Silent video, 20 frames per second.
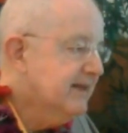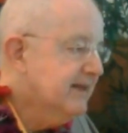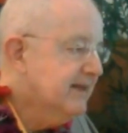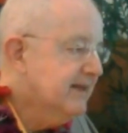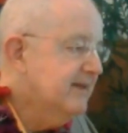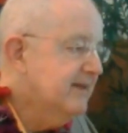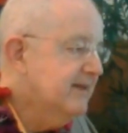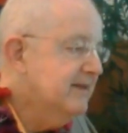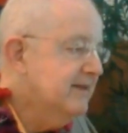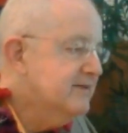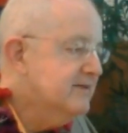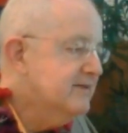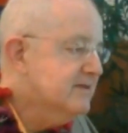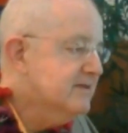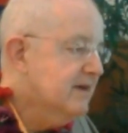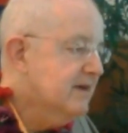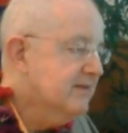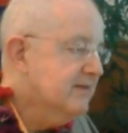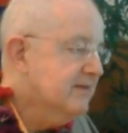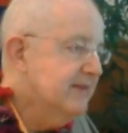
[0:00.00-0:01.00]
I
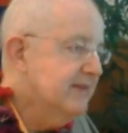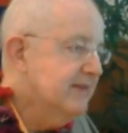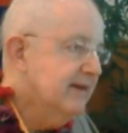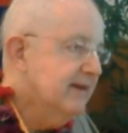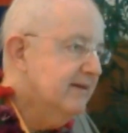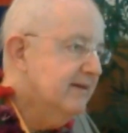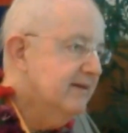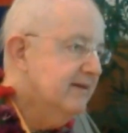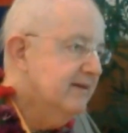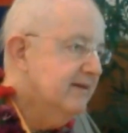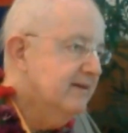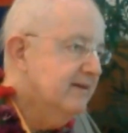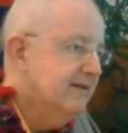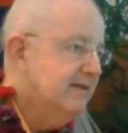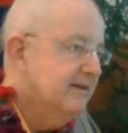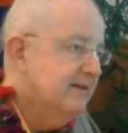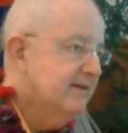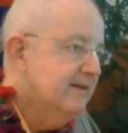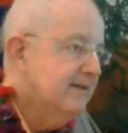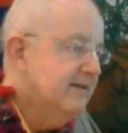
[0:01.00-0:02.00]
instruct you
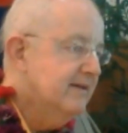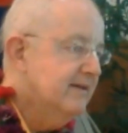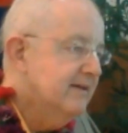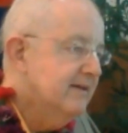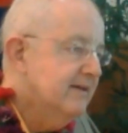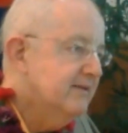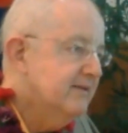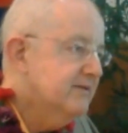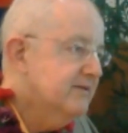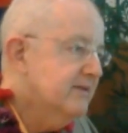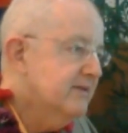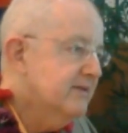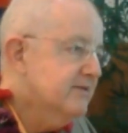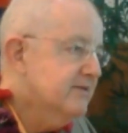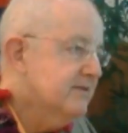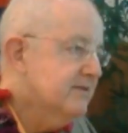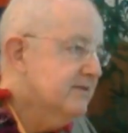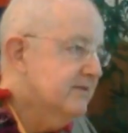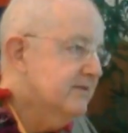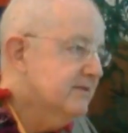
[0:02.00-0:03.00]
such
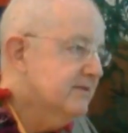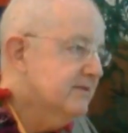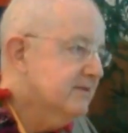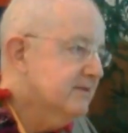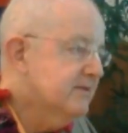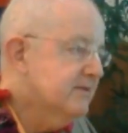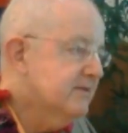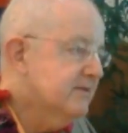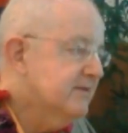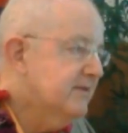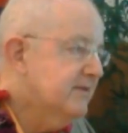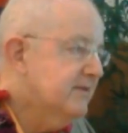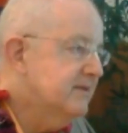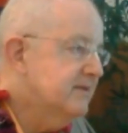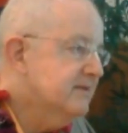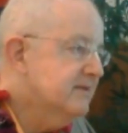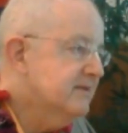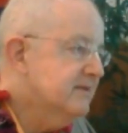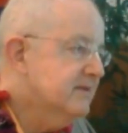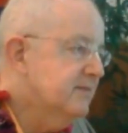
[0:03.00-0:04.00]
service. So it's a
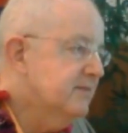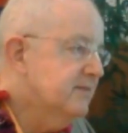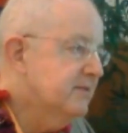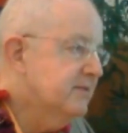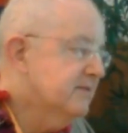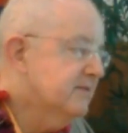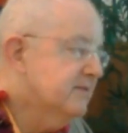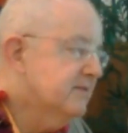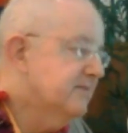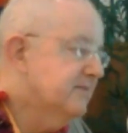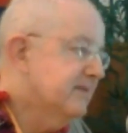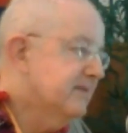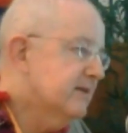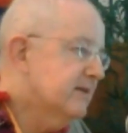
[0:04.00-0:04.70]
very simple